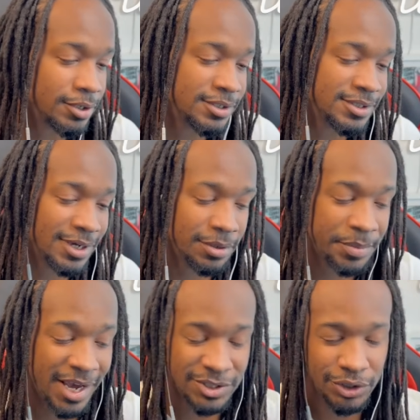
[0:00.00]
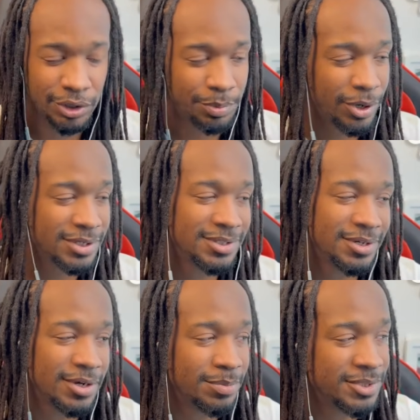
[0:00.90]
said, imagine your
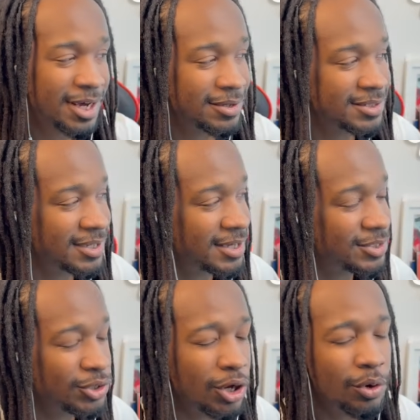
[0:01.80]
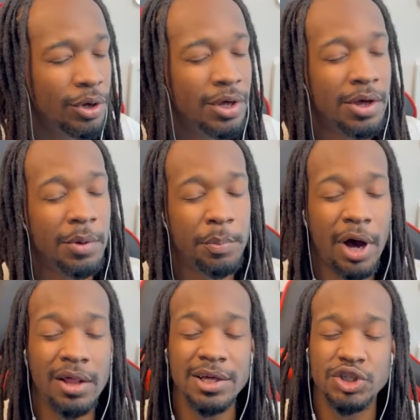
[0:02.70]
president comes out and says,
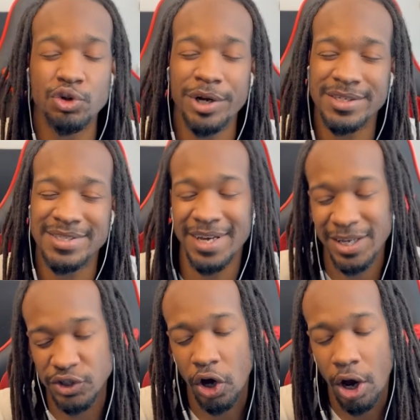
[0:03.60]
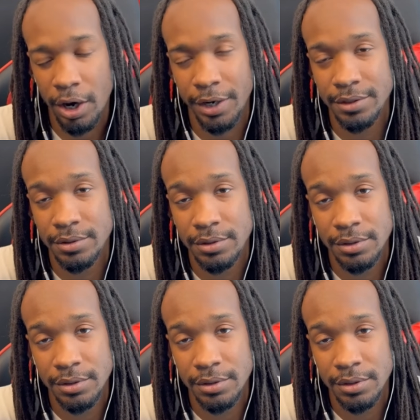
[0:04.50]
politics is hard.
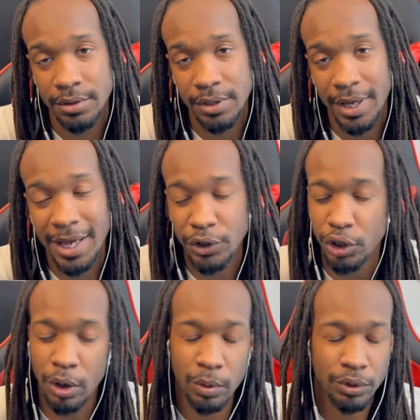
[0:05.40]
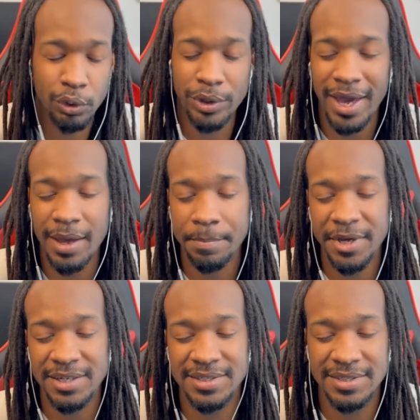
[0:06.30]
And, you can't
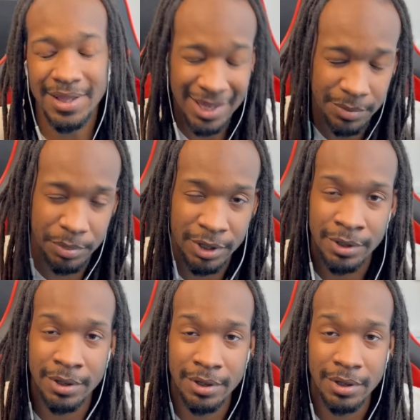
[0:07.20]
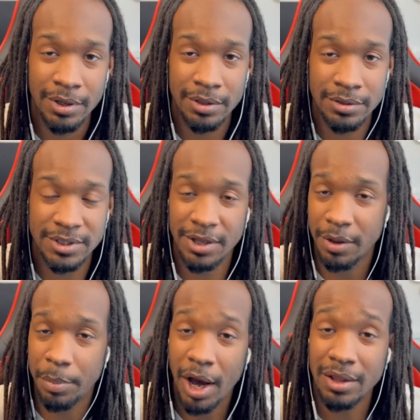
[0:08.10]
be sleep to the
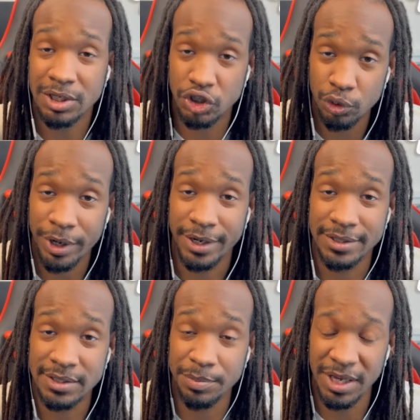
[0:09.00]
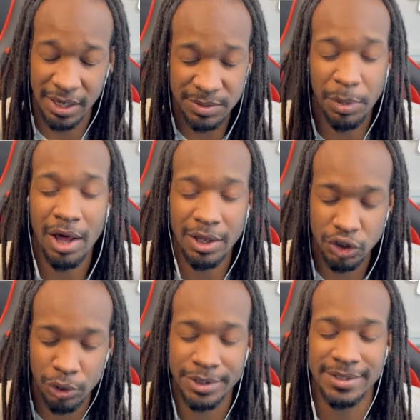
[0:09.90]
politics because
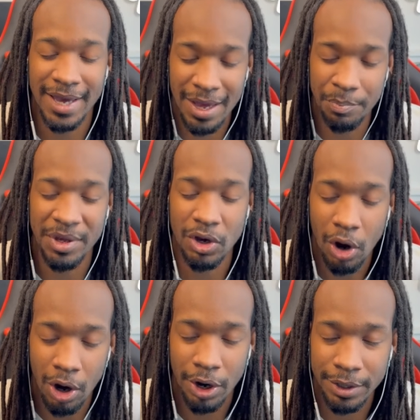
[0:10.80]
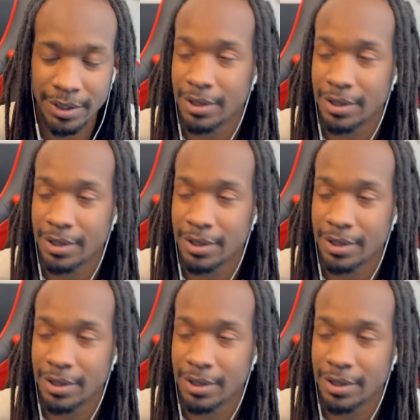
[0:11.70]
politics can be hard.